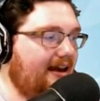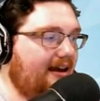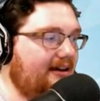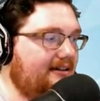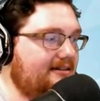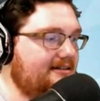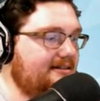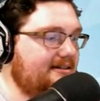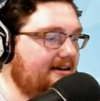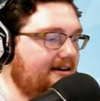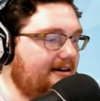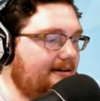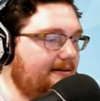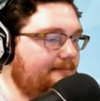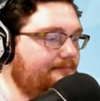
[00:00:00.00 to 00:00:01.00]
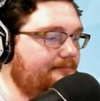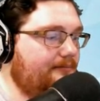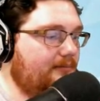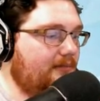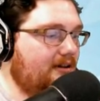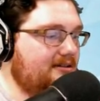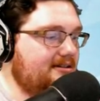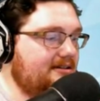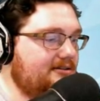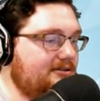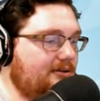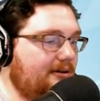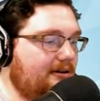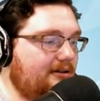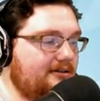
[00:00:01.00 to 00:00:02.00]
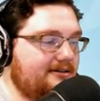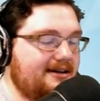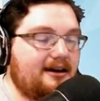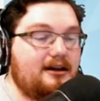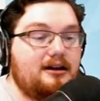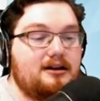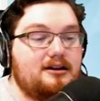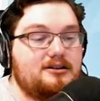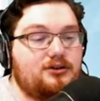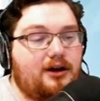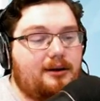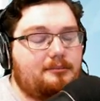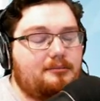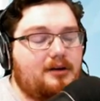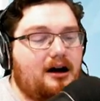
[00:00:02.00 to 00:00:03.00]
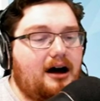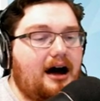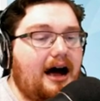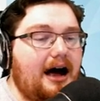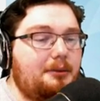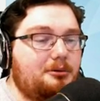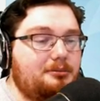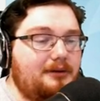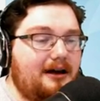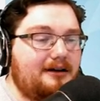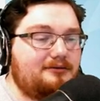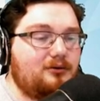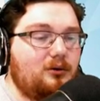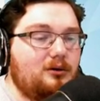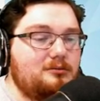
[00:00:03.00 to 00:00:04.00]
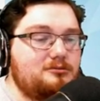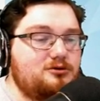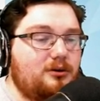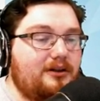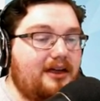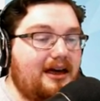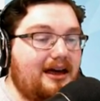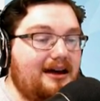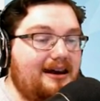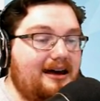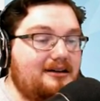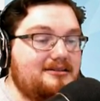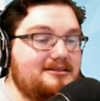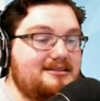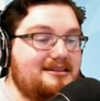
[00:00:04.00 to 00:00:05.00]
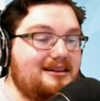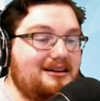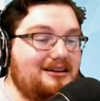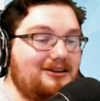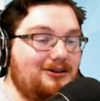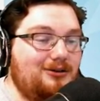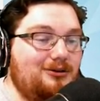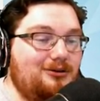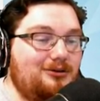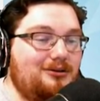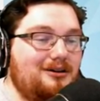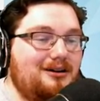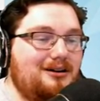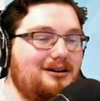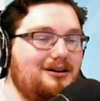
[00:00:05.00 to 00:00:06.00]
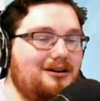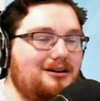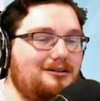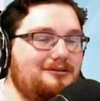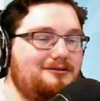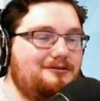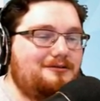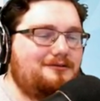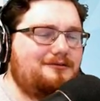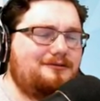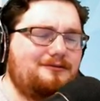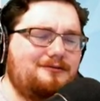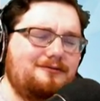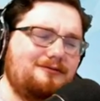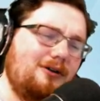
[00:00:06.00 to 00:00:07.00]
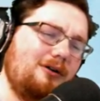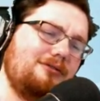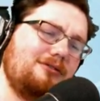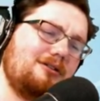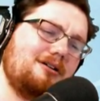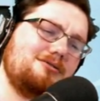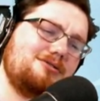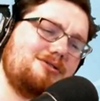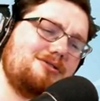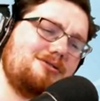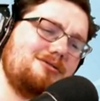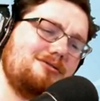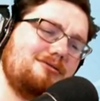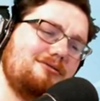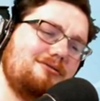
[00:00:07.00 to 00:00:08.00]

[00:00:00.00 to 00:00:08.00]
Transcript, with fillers: and uh, let's just go ahead and close that. So yeah, uh, hybrid platforms, where they announced the new Foveros,